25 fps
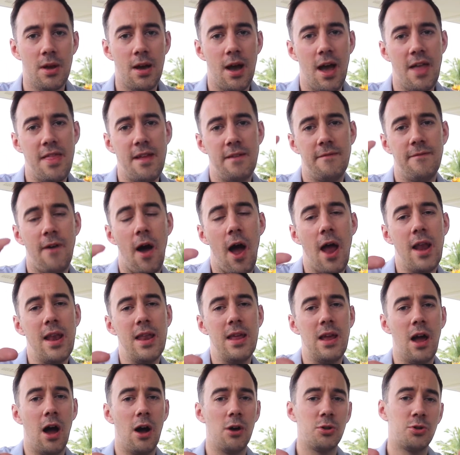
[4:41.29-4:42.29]
And then
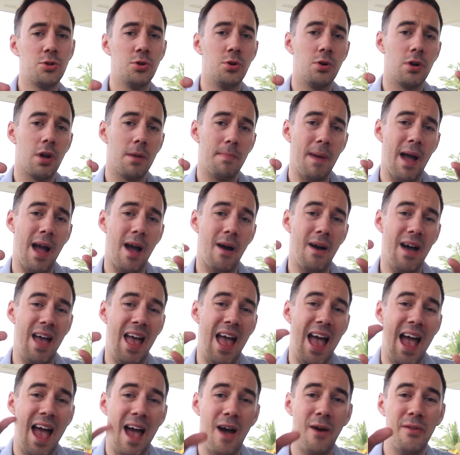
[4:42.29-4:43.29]
finally, I'll talk about
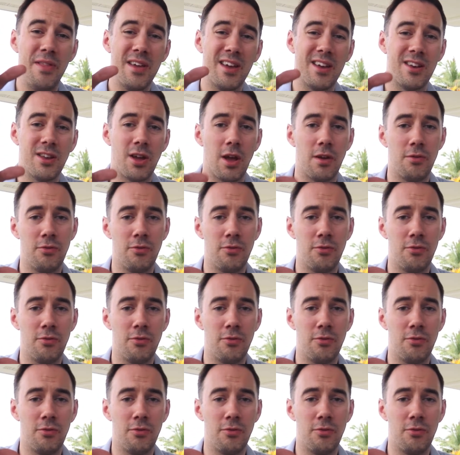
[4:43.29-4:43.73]
how they're going to go